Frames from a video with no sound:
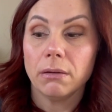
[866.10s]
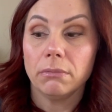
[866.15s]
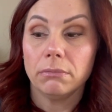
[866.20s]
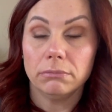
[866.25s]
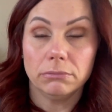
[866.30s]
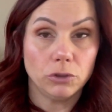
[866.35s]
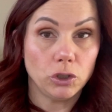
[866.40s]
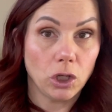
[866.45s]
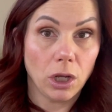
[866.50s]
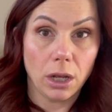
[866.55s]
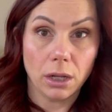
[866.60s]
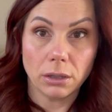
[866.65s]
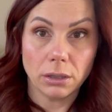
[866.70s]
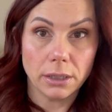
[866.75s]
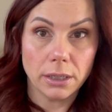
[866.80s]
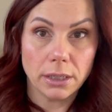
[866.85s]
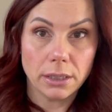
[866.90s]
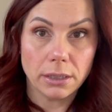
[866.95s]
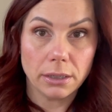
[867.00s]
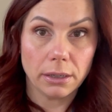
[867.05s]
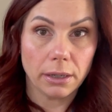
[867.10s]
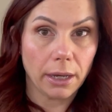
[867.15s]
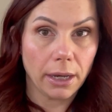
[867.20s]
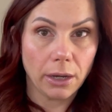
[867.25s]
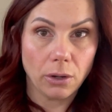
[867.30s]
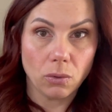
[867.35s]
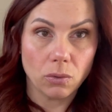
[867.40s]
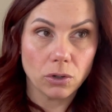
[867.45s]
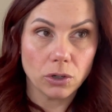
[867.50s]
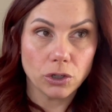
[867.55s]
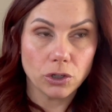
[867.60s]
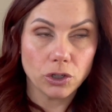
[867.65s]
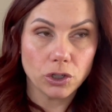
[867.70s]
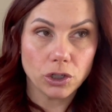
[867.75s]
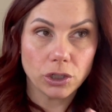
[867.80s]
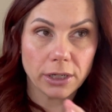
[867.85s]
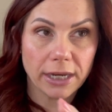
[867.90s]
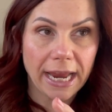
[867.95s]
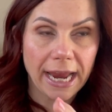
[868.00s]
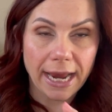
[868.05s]
chocolate and
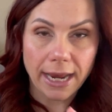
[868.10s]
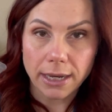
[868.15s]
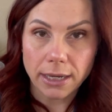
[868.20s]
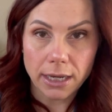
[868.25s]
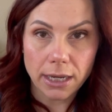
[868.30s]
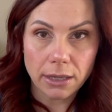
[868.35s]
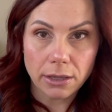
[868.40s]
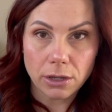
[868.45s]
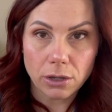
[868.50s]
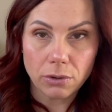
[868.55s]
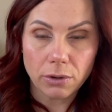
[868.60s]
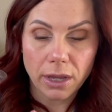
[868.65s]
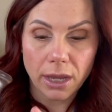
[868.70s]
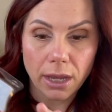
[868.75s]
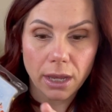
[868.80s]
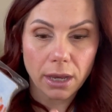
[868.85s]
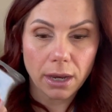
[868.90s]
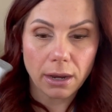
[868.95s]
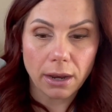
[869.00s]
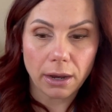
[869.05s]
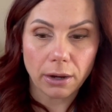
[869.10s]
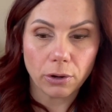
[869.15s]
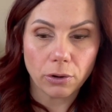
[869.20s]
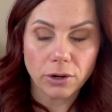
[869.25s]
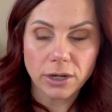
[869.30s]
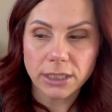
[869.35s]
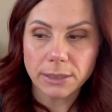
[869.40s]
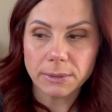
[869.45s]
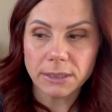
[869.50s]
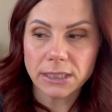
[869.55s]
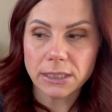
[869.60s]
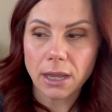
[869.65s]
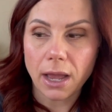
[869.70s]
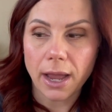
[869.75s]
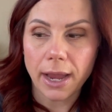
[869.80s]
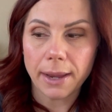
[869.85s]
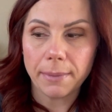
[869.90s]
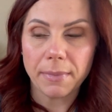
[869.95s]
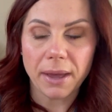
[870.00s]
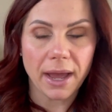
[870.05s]
orange candy that you get at Christmas
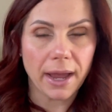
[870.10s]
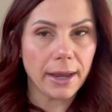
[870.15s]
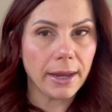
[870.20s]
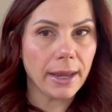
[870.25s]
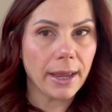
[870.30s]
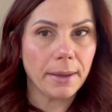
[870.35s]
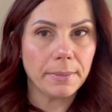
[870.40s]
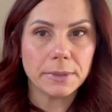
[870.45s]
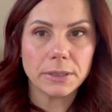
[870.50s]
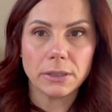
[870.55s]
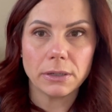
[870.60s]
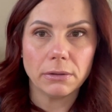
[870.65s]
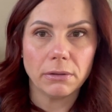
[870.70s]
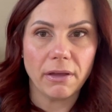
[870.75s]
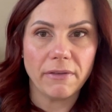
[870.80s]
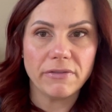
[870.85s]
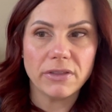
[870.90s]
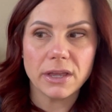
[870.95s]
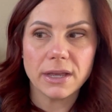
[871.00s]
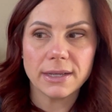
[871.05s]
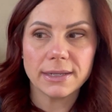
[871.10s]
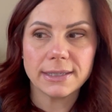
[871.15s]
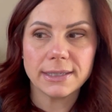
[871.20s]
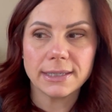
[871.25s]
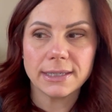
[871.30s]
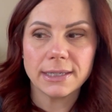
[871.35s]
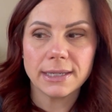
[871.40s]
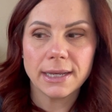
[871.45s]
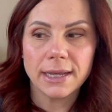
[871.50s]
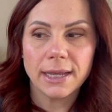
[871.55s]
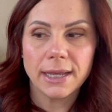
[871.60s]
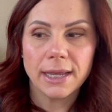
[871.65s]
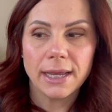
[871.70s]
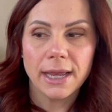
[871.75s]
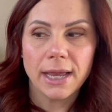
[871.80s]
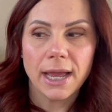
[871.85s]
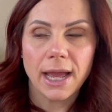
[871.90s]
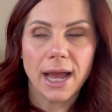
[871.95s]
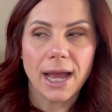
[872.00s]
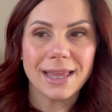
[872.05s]
time. I absolutely love this.
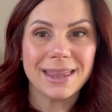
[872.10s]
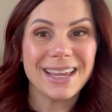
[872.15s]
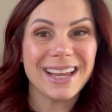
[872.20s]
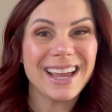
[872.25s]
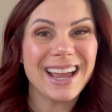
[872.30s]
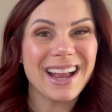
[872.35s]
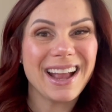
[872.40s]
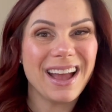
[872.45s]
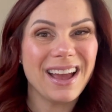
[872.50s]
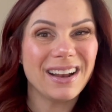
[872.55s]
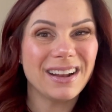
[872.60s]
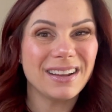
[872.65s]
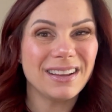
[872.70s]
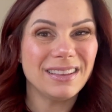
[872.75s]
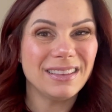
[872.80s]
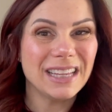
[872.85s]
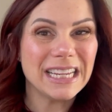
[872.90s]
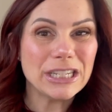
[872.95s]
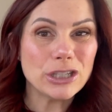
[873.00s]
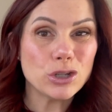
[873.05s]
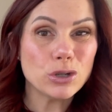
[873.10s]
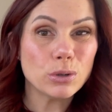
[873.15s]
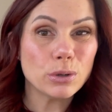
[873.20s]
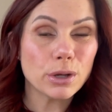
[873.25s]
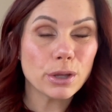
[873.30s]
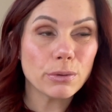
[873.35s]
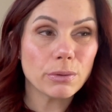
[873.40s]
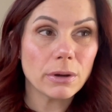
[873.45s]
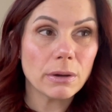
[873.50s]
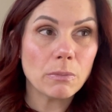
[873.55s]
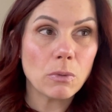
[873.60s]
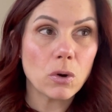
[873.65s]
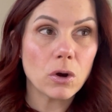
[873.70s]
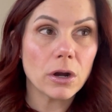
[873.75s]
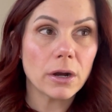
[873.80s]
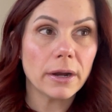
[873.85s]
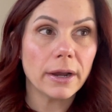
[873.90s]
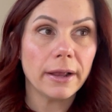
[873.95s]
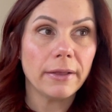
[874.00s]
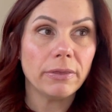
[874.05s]
I think I got like two or three
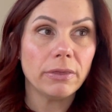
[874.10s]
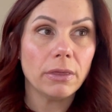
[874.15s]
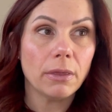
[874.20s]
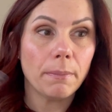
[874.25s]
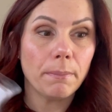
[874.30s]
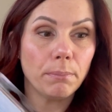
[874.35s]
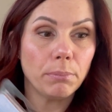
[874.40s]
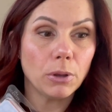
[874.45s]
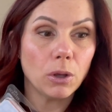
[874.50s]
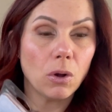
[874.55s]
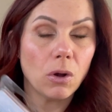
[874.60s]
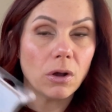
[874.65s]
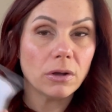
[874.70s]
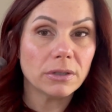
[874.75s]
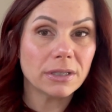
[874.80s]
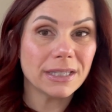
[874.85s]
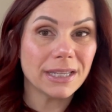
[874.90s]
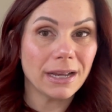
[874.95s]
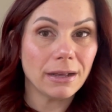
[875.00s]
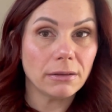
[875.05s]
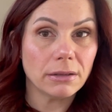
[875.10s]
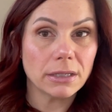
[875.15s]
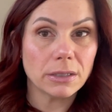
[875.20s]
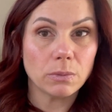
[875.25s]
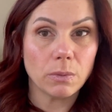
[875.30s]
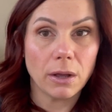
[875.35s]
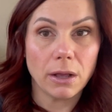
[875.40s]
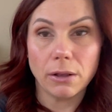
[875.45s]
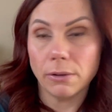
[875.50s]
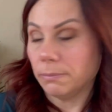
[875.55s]
more in the blow sale as well.